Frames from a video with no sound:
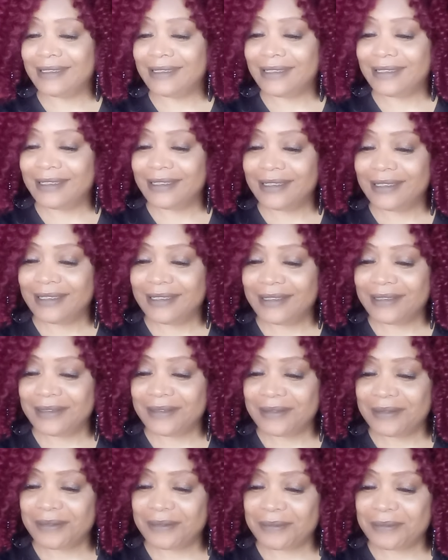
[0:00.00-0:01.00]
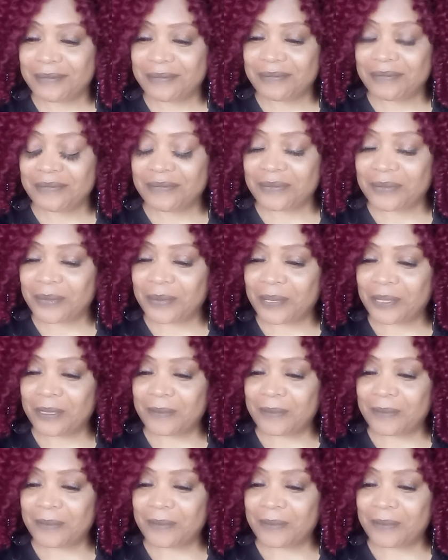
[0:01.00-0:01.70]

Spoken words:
[no speech]